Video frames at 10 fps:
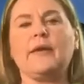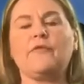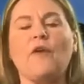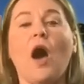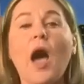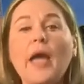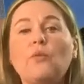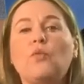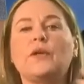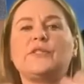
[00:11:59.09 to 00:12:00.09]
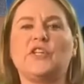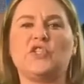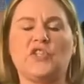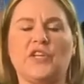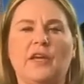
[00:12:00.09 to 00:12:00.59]
if I was
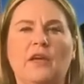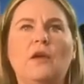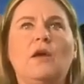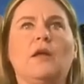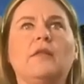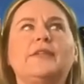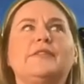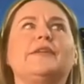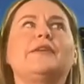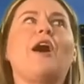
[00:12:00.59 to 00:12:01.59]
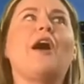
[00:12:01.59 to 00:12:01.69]
teaching a lesson,